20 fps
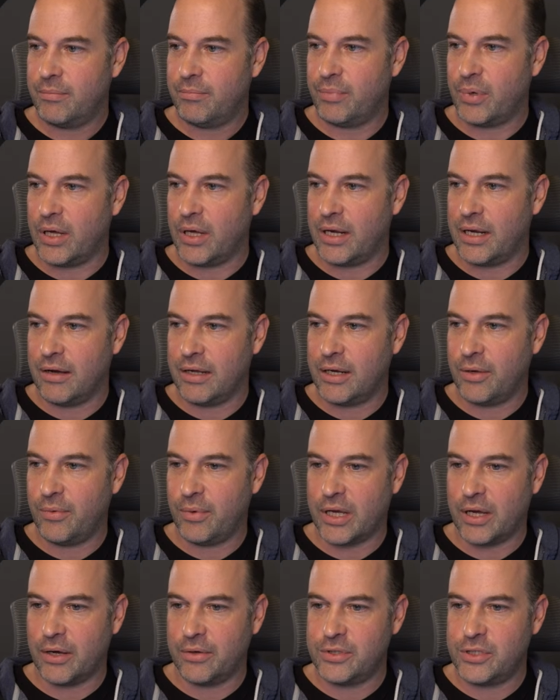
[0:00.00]
but I don't
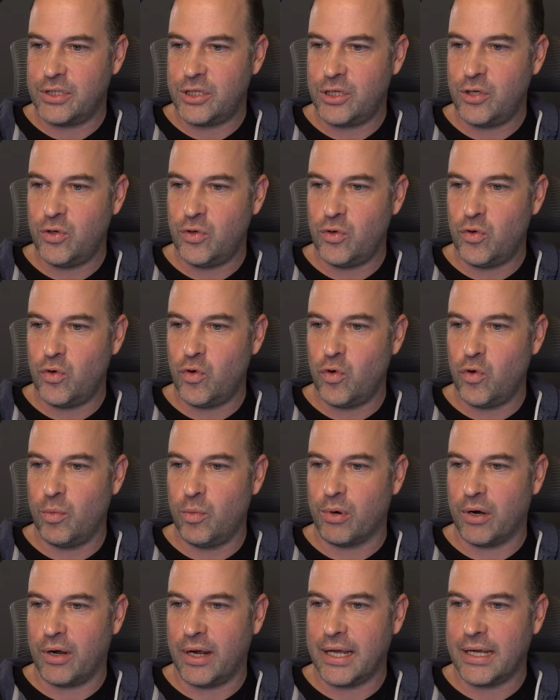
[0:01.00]
want to go too
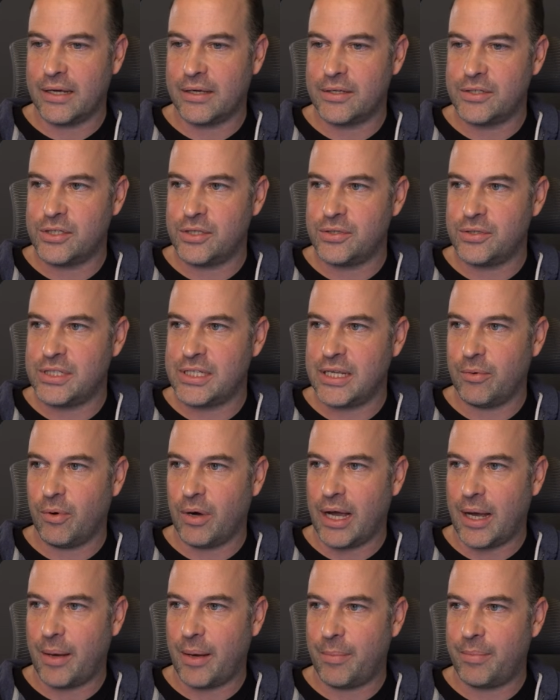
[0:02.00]
bright because you see
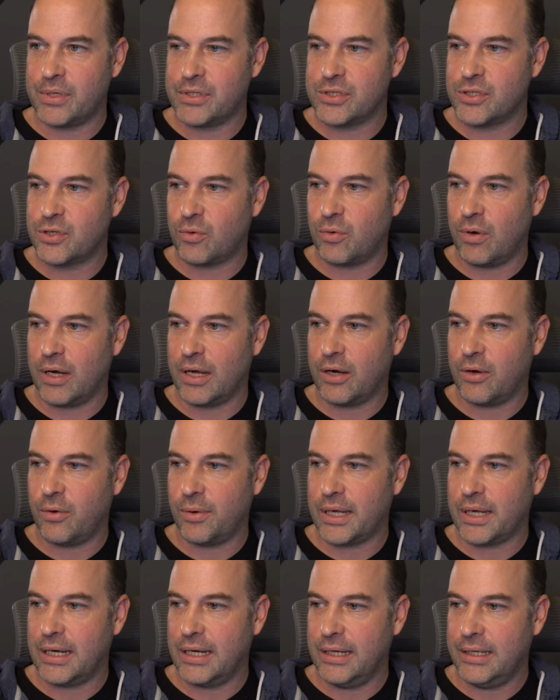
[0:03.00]
what happens quite
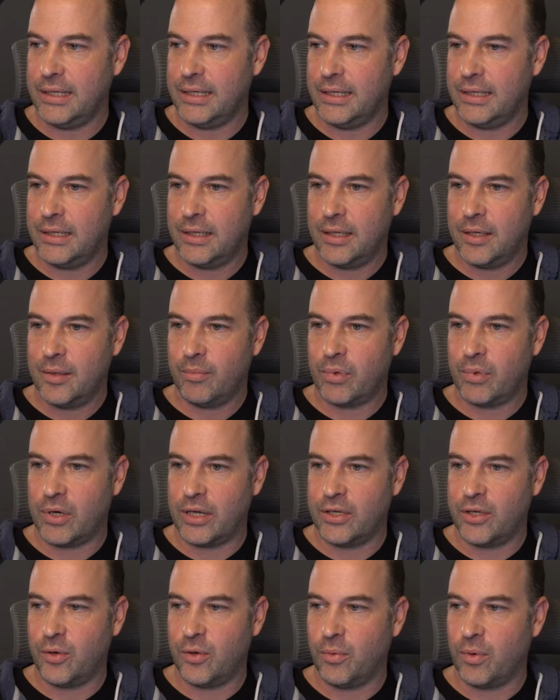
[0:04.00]
quickly. But I
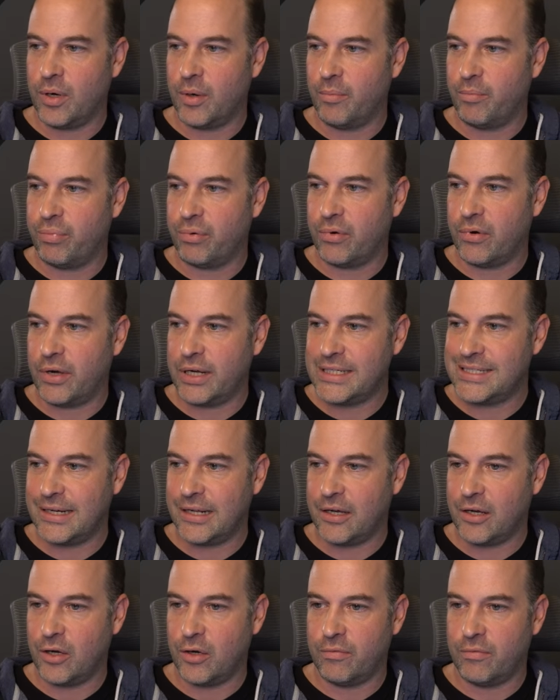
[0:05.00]
do want to brighten
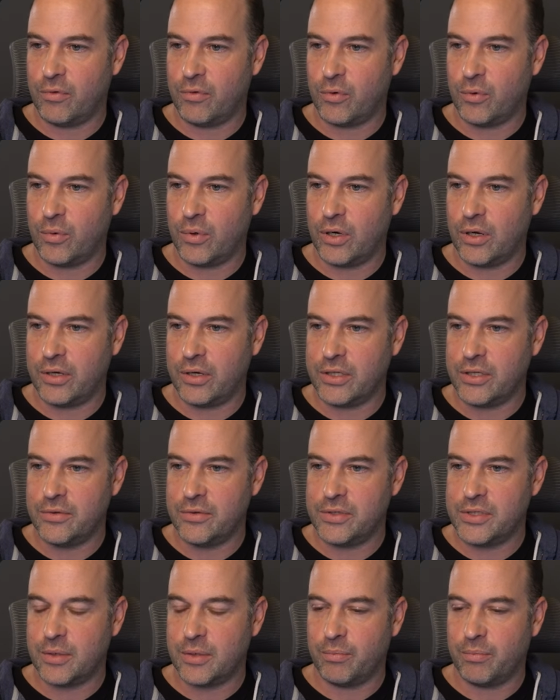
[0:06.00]
it overall when I
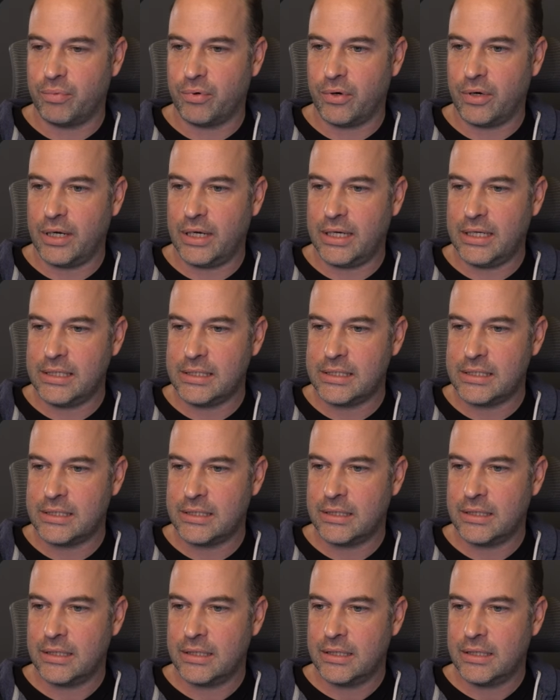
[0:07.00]
use the brightness.
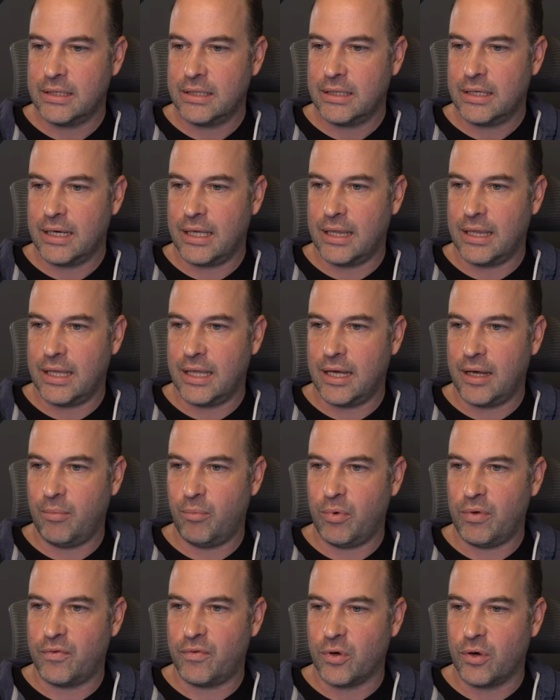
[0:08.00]
And then
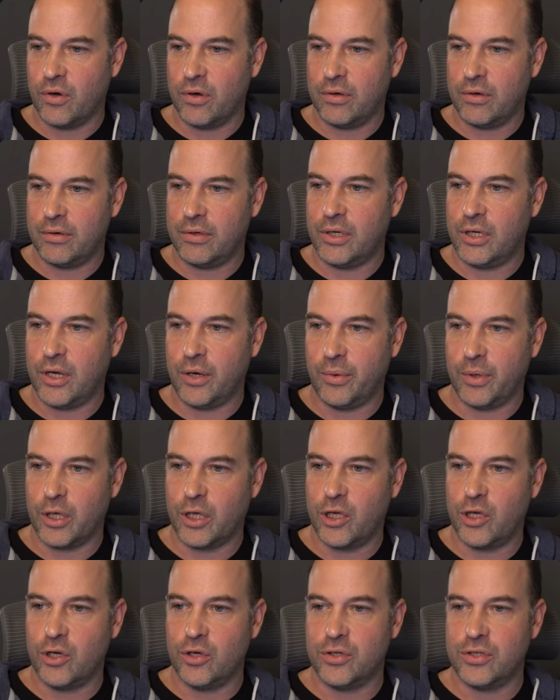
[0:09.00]
we've got, a
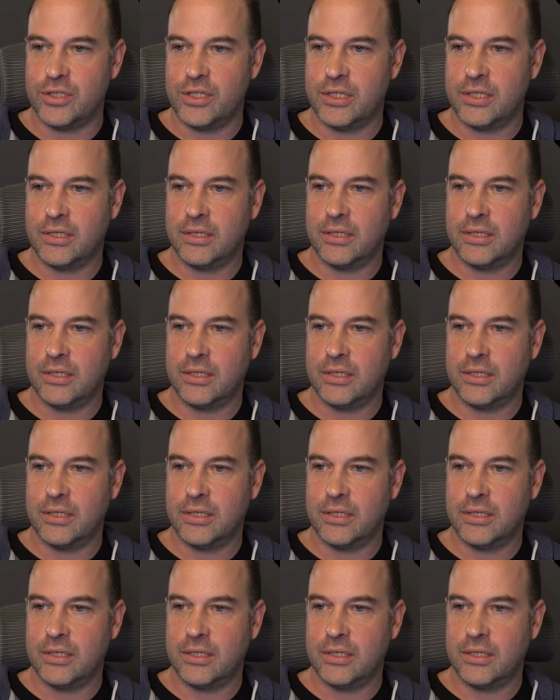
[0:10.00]
good,